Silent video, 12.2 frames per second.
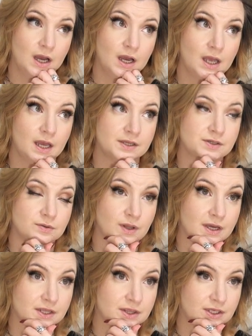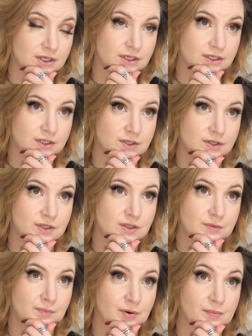I, I do like the
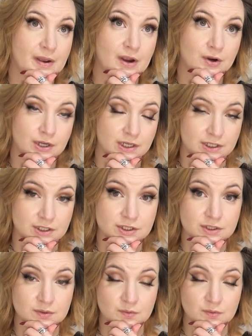the preparing